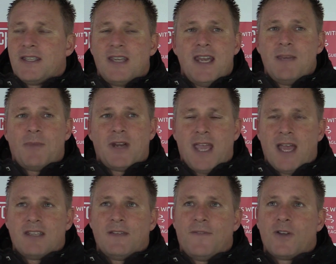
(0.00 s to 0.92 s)
than anybody
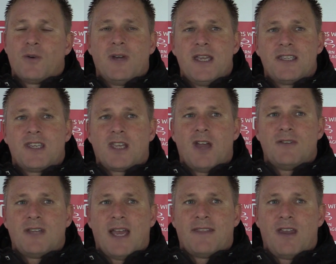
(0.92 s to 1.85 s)
how difficult it is to
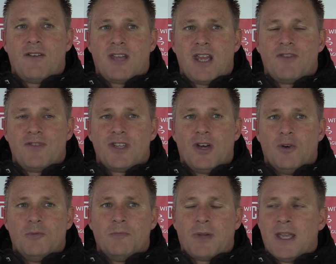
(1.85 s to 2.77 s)
go down there and get a
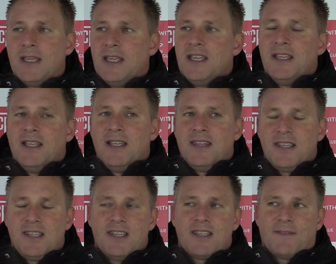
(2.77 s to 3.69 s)
result. But
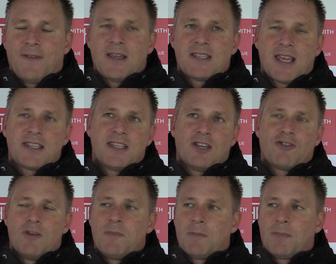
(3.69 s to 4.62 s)
this is a fantastic
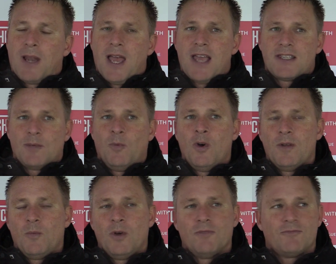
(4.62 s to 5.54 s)
group of players, and
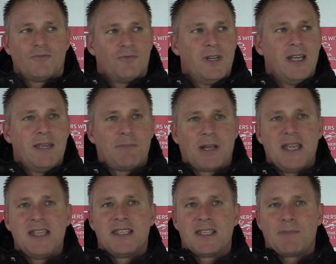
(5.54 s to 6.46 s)
what really
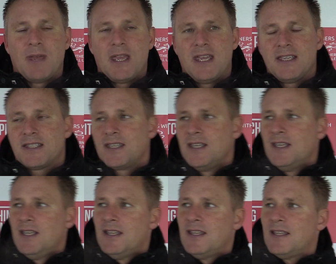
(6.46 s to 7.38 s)
pleases me is
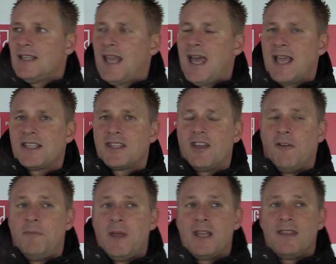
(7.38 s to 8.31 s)
lads that
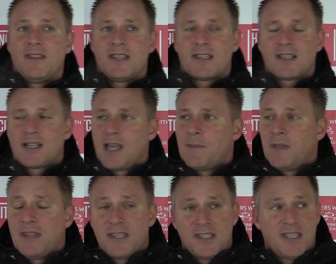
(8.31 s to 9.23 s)
have been at this club,
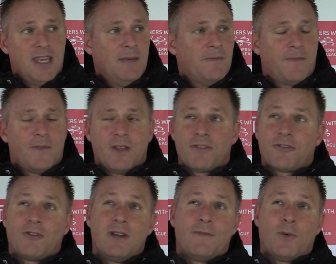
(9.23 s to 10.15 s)
at this team for
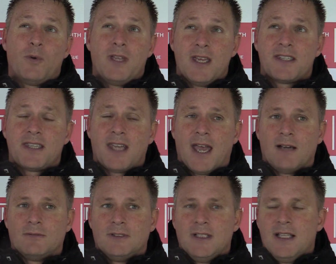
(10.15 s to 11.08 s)
3-4 years now.